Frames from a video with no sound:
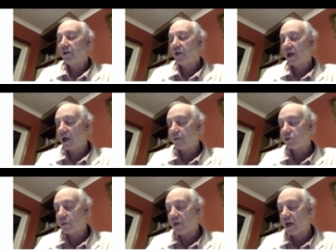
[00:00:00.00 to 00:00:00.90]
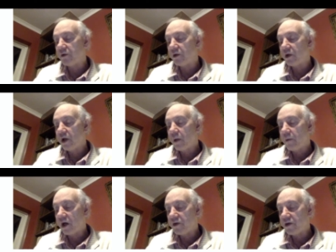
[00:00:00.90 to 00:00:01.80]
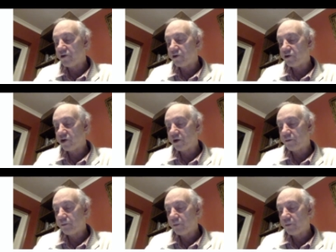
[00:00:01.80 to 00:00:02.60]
that comes about by the addition